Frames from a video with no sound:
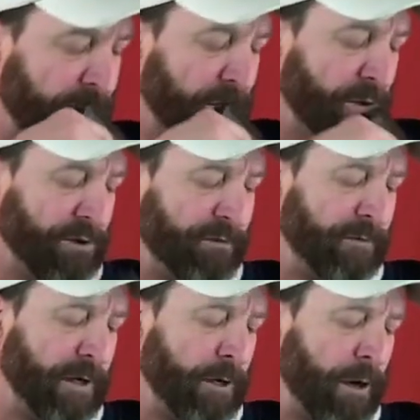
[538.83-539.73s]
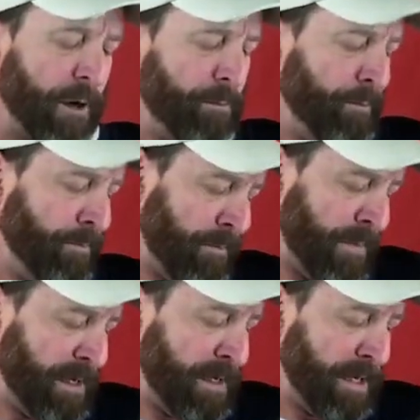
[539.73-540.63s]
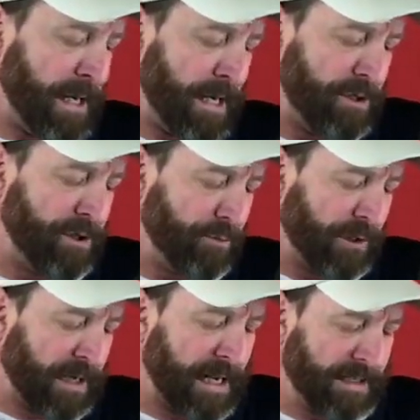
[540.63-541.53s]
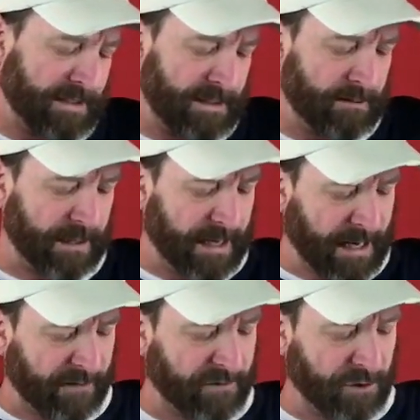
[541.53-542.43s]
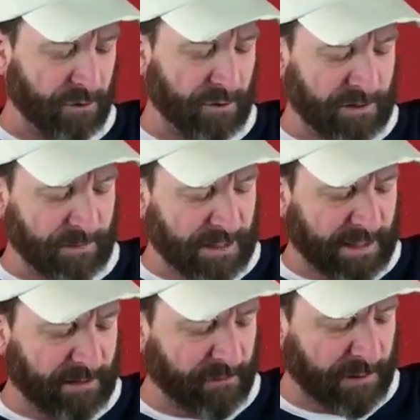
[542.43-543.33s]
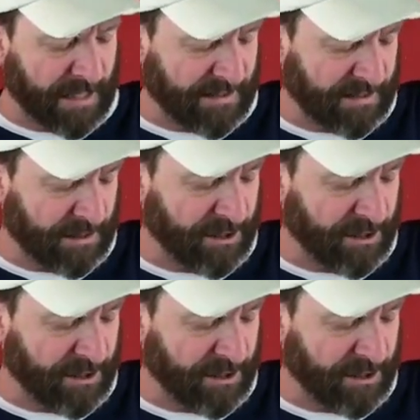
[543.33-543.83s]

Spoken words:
that holds your firearm. And you constantly have to, depending if you constantly